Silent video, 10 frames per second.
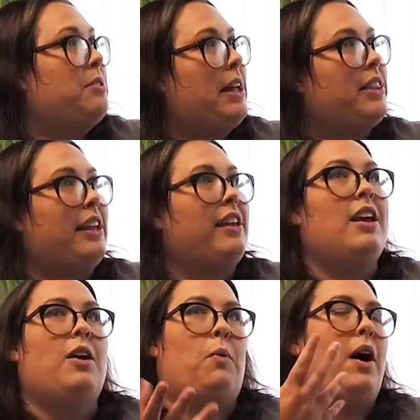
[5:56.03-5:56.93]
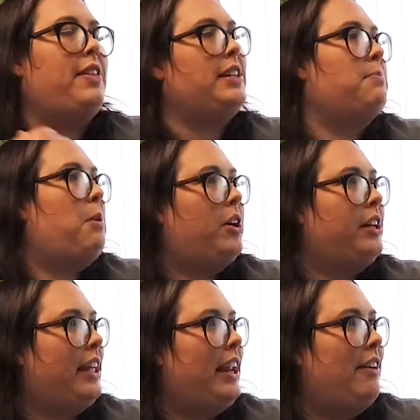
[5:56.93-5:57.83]
And you might think, wow, there's a
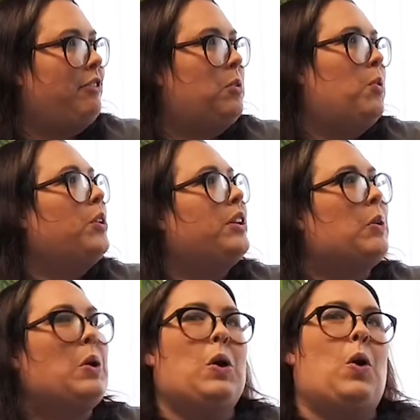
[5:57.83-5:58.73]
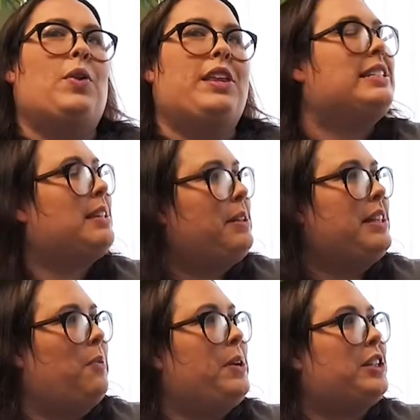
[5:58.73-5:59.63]
market that I haven't cornered, or there's
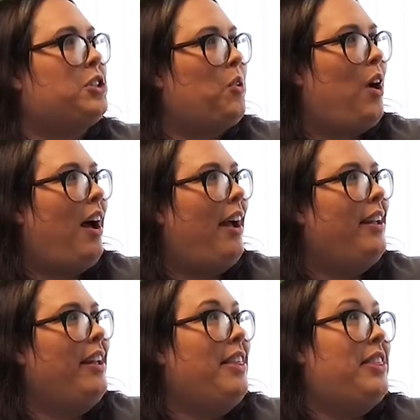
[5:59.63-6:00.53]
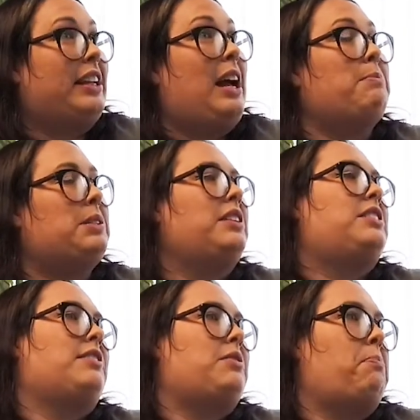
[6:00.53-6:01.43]
something that we could try that comes
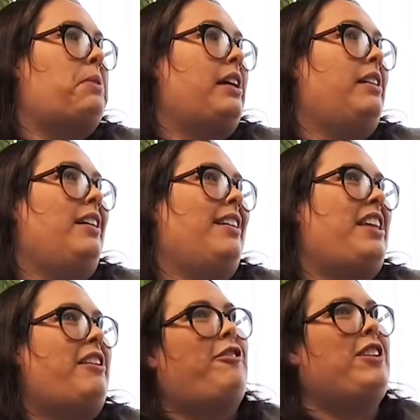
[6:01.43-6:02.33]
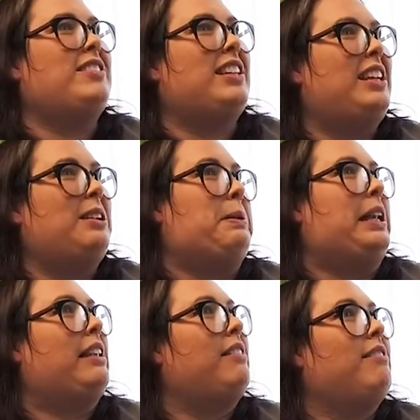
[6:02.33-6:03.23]
out of something that feels a little
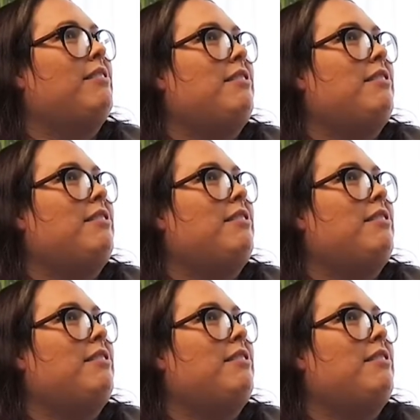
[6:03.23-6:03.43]
bit